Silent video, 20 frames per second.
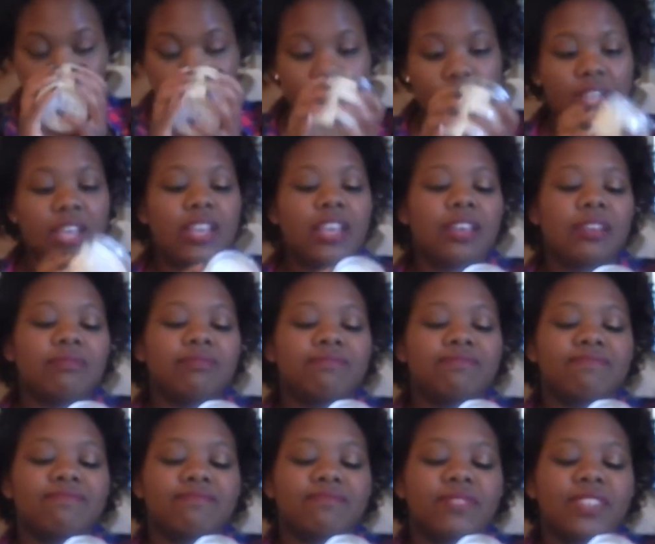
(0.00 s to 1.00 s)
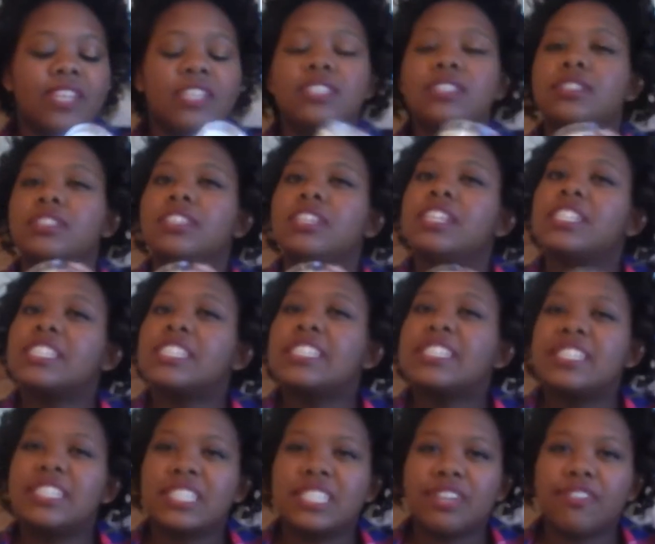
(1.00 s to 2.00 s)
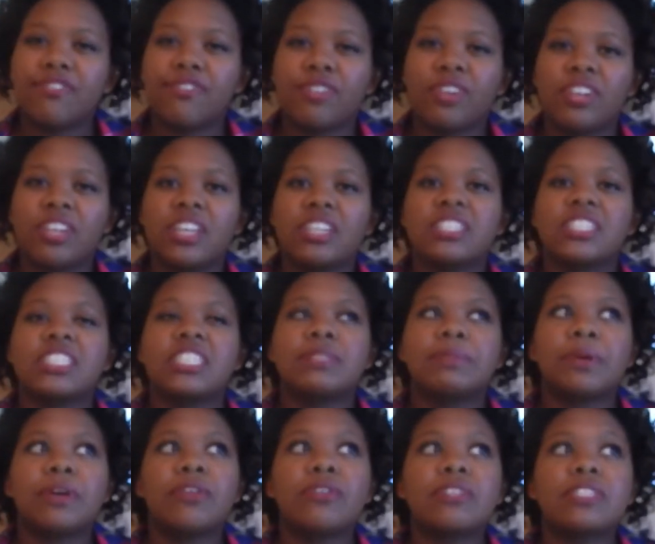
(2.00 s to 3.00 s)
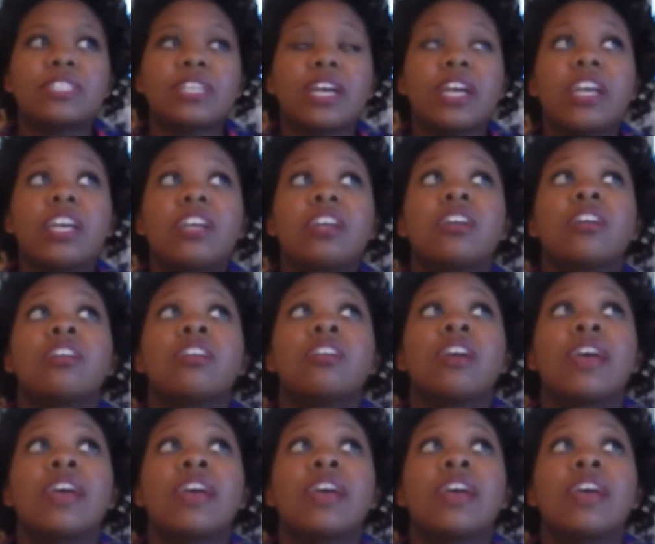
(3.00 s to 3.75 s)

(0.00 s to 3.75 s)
but like it's it's different because it smells like